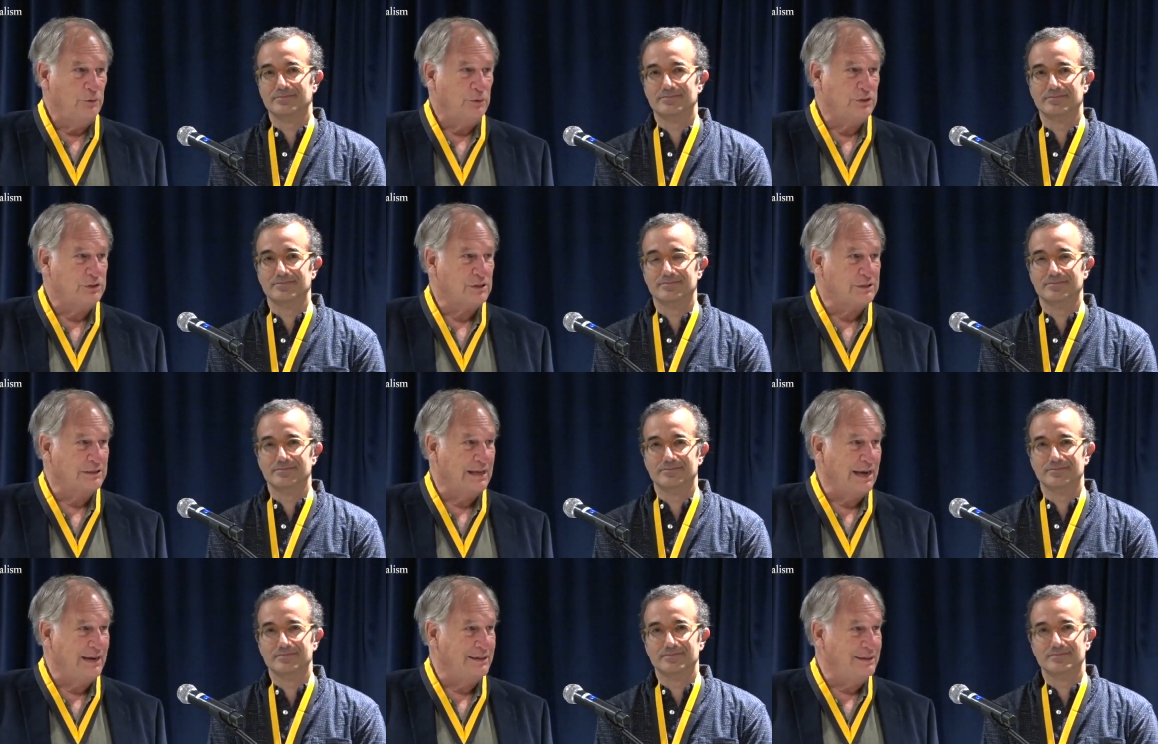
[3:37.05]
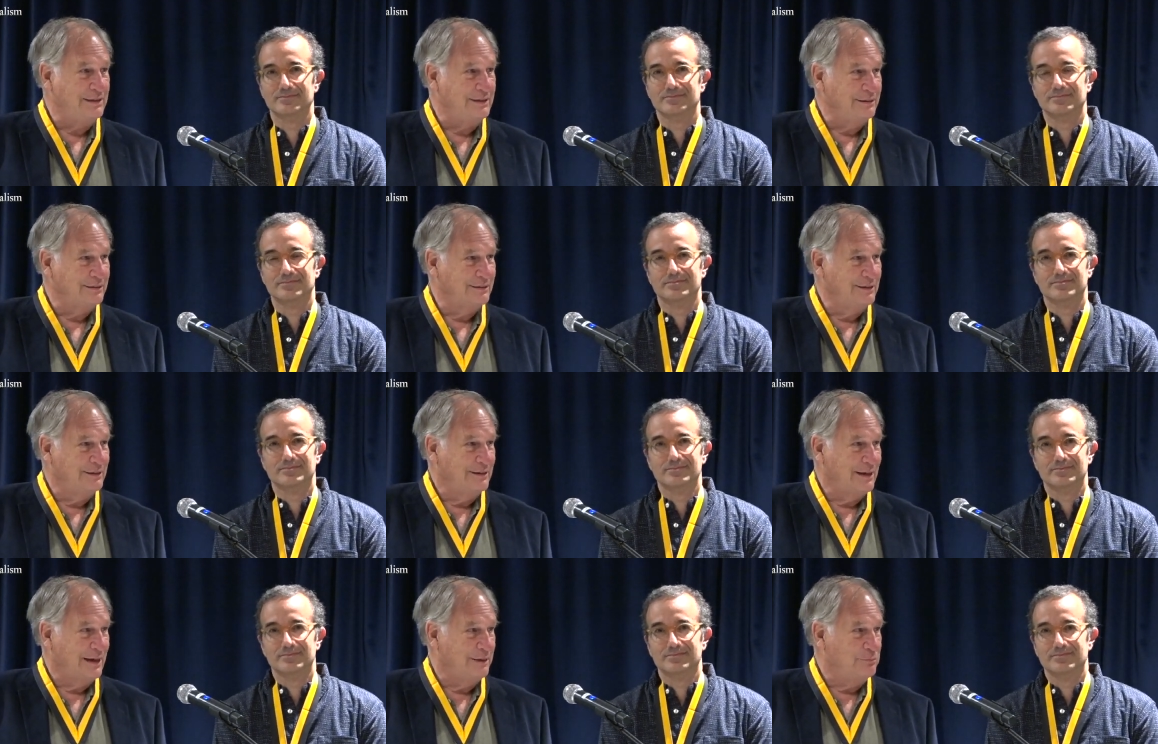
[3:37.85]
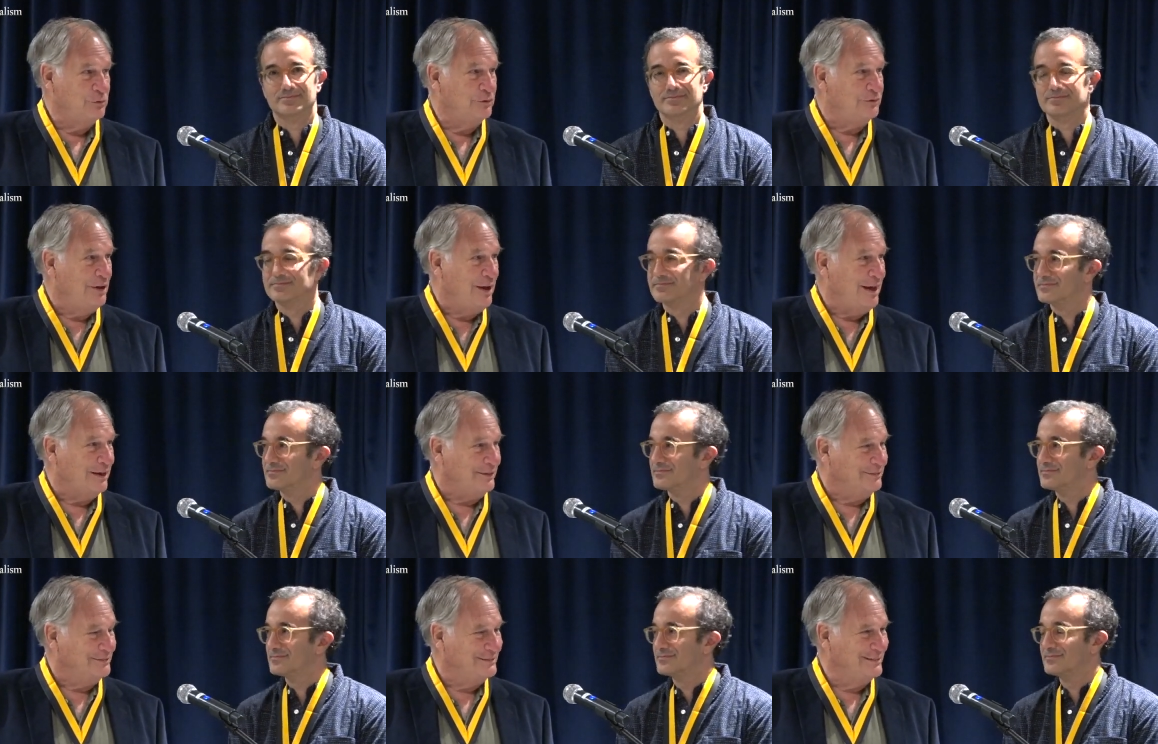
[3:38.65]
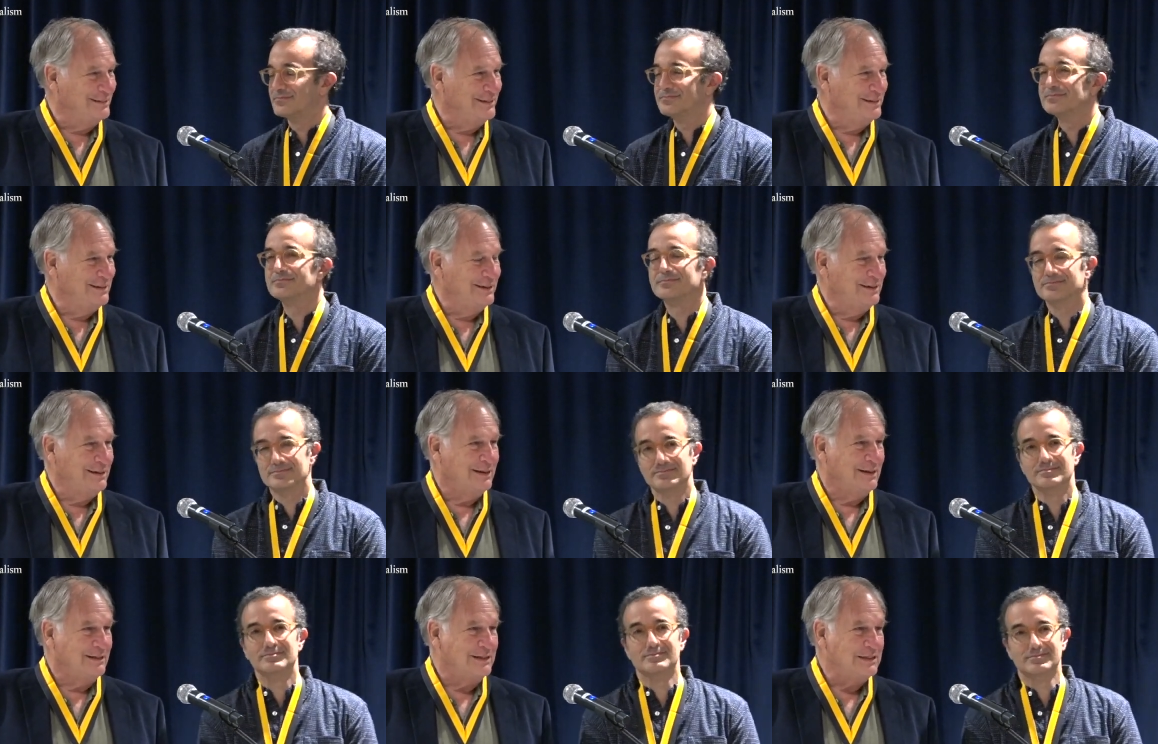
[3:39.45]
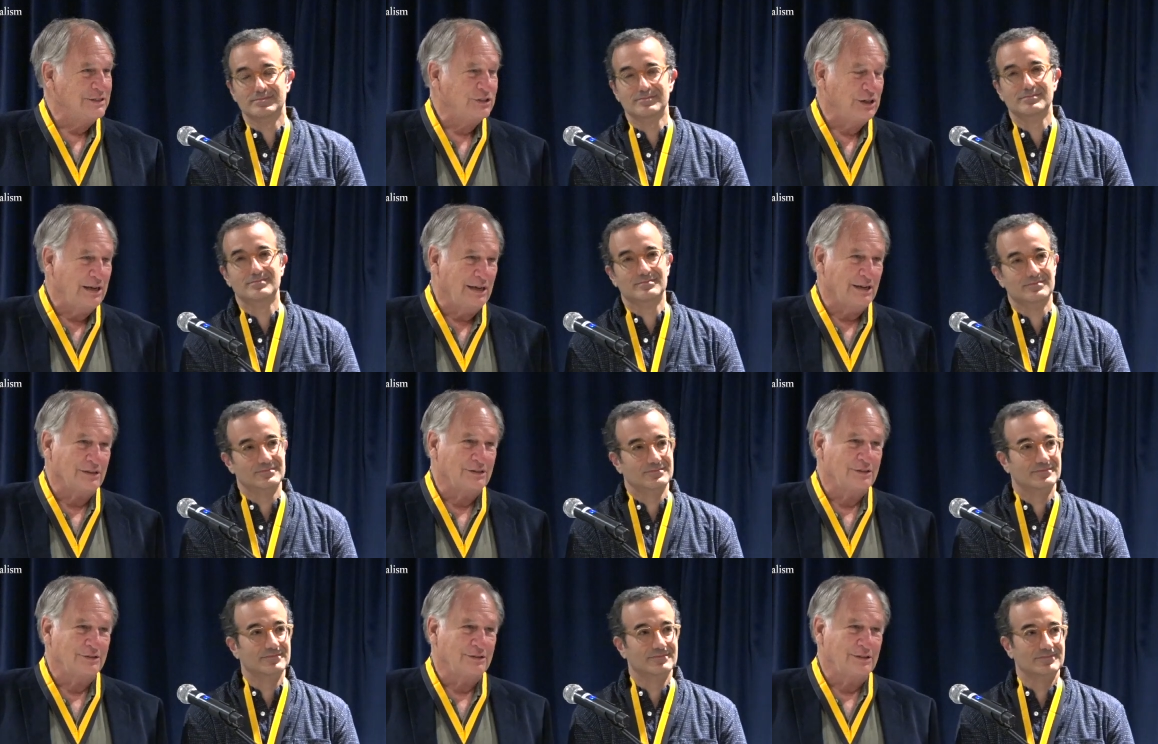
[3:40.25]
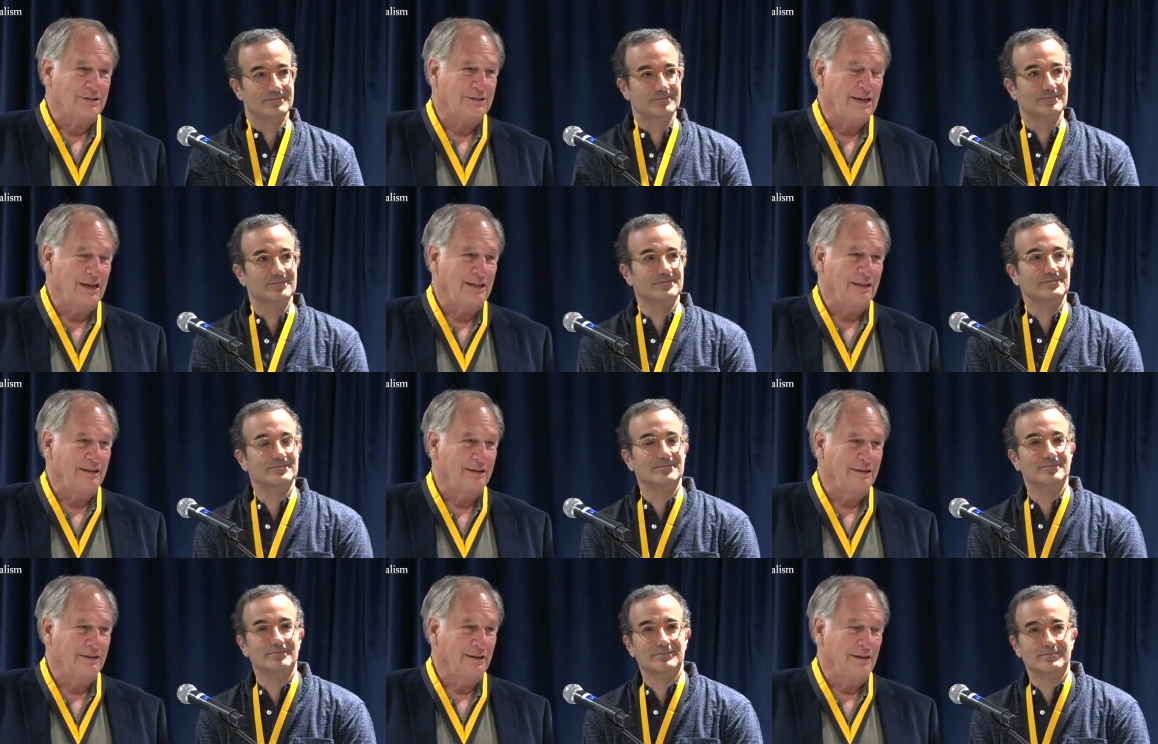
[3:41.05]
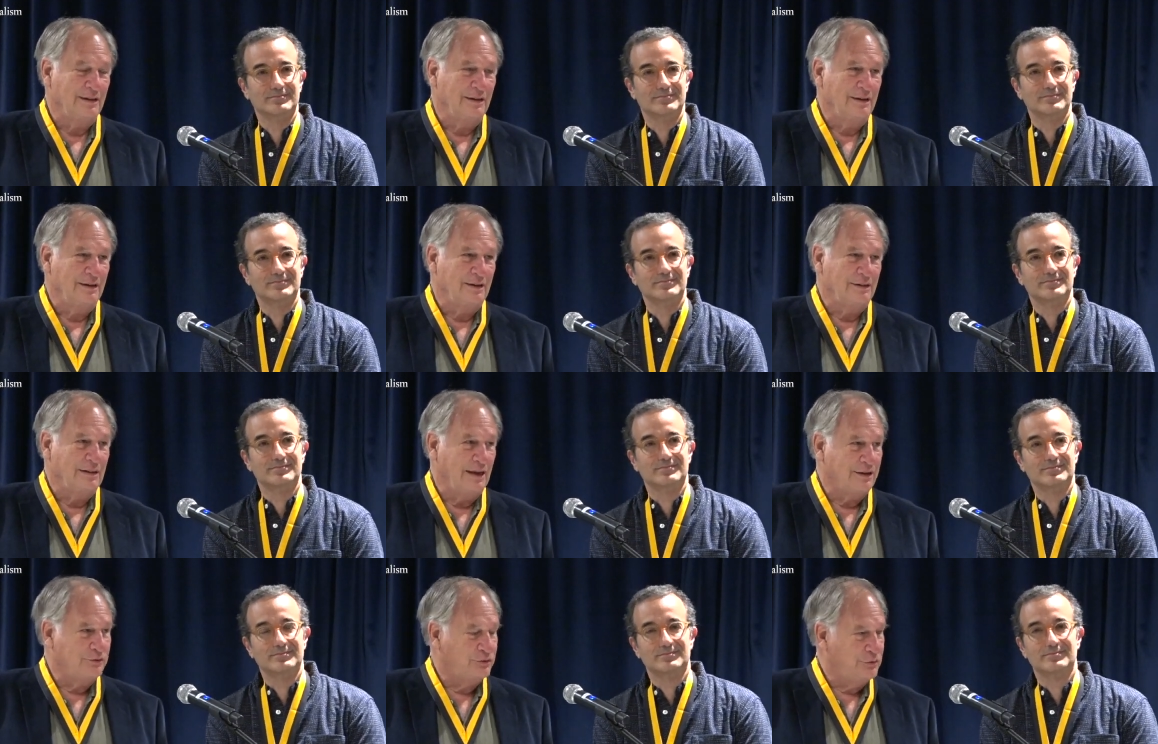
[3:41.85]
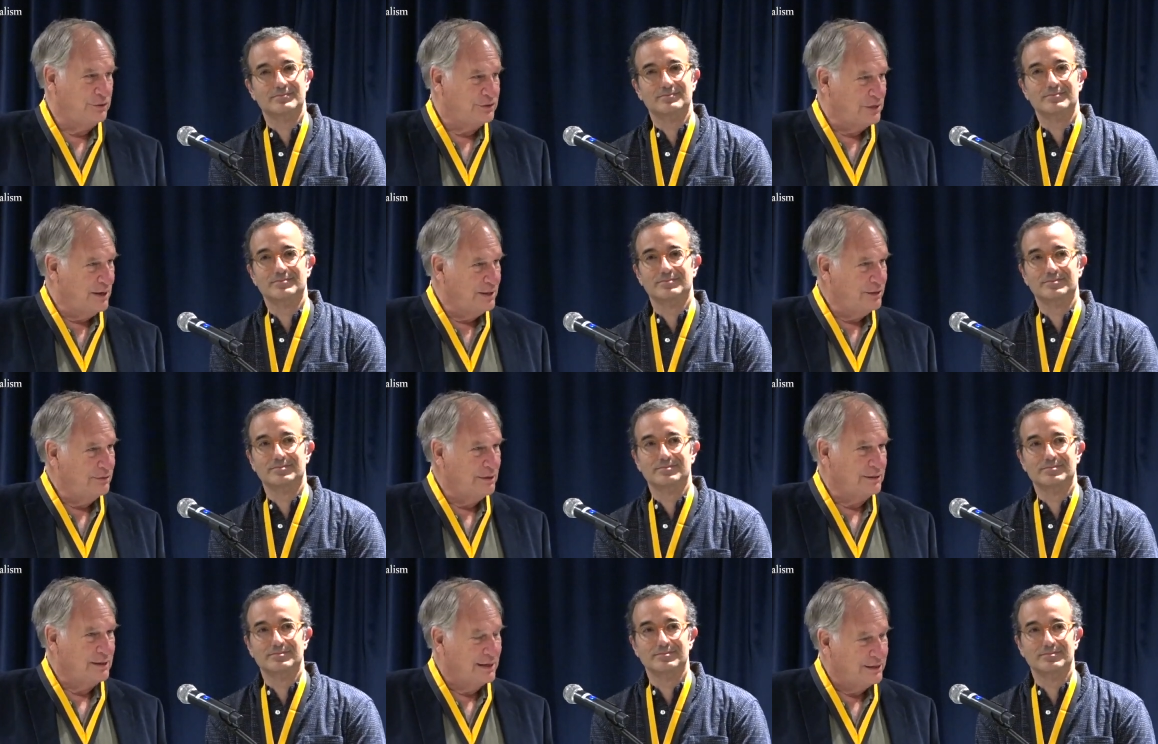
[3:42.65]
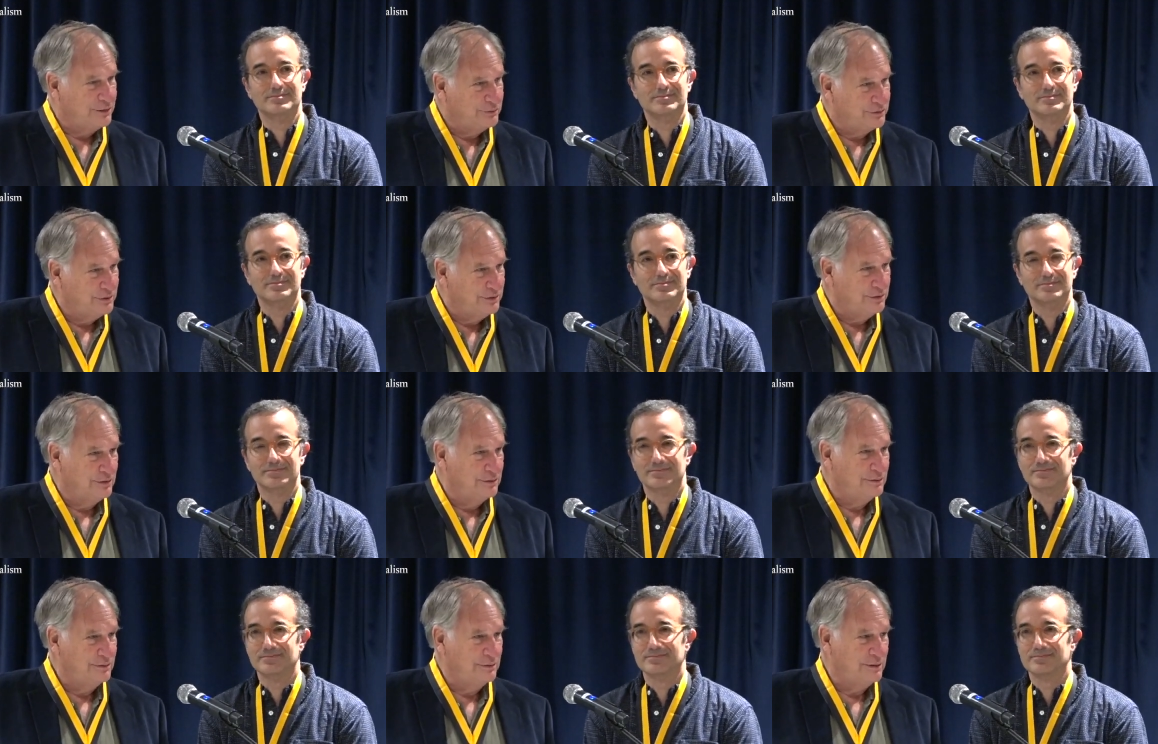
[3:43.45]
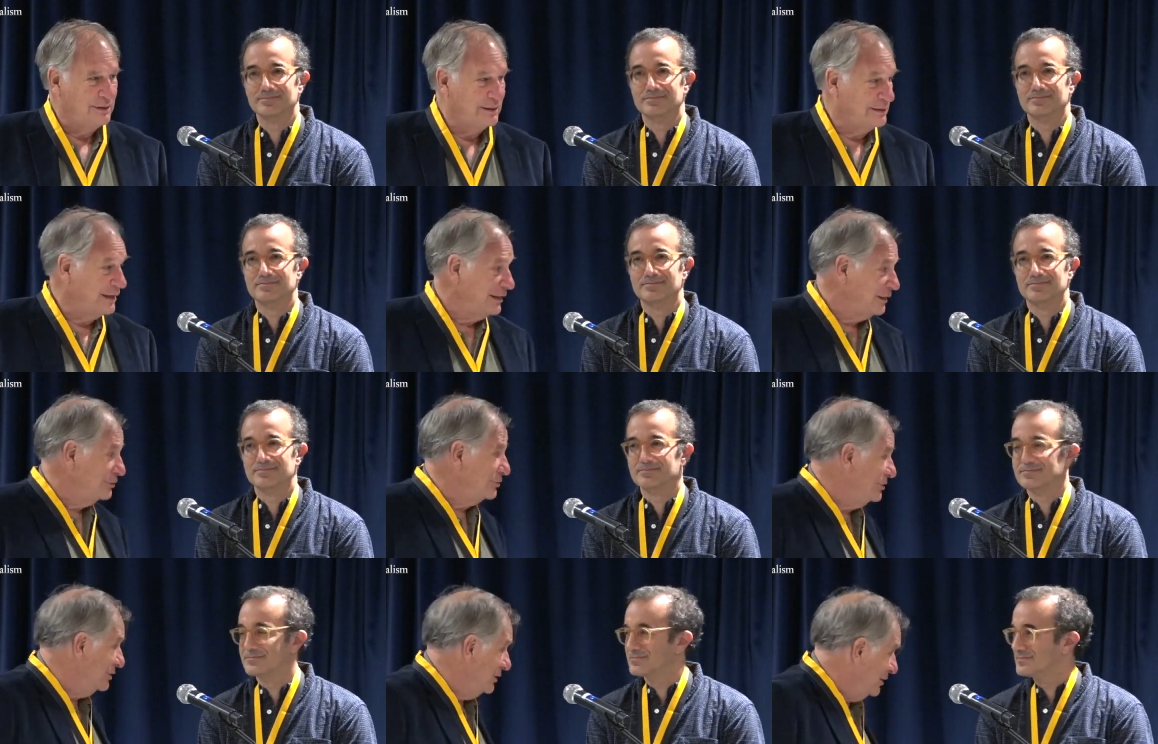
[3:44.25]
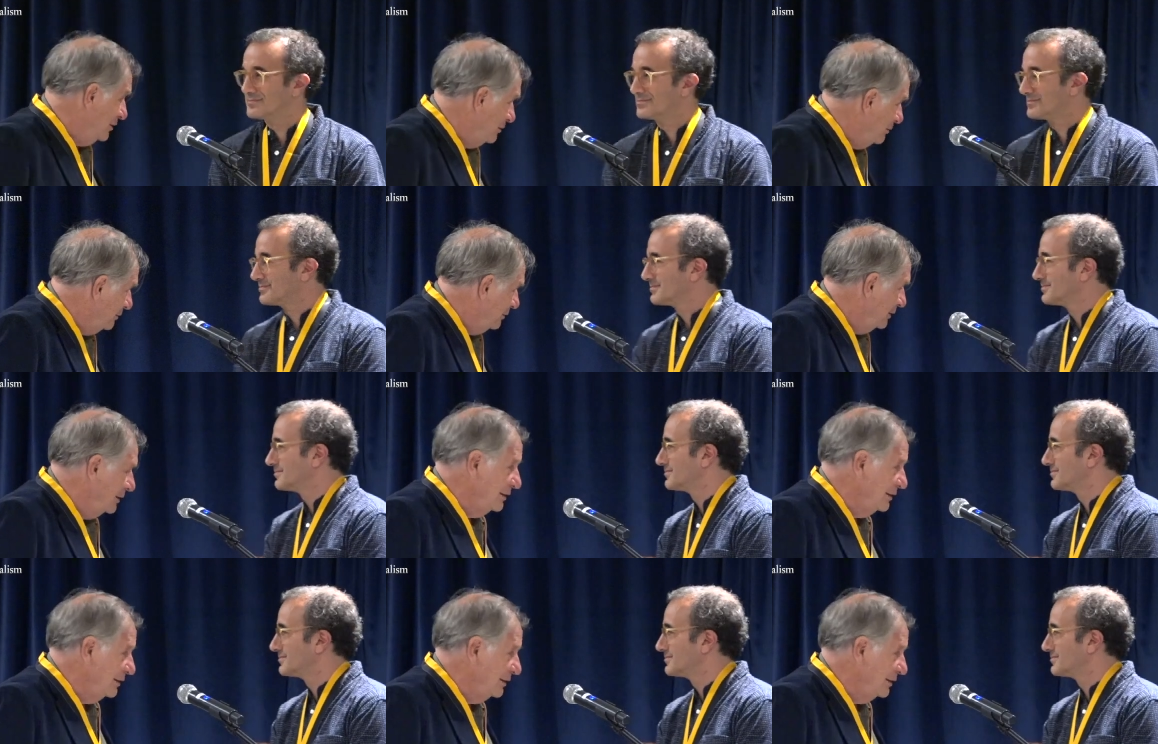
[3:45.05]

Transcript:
Speaker 1: we just landed and moved on. Mm-hmm. And this mm-hmm. chance to say thank you to each other, and thank you to you, and thank you to you,